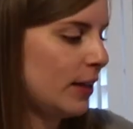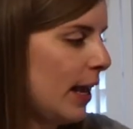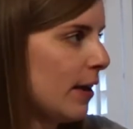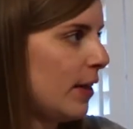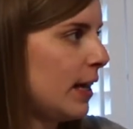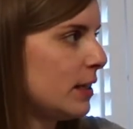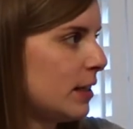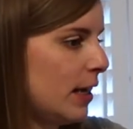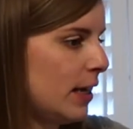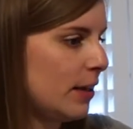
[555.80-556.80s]
yeah, that's
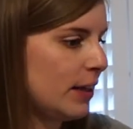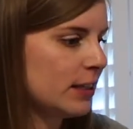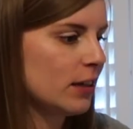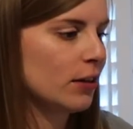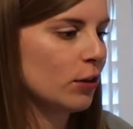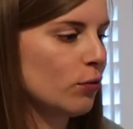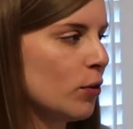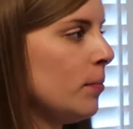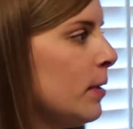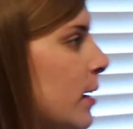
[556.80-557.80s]
this side of the
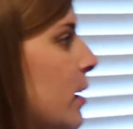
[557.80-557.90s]
room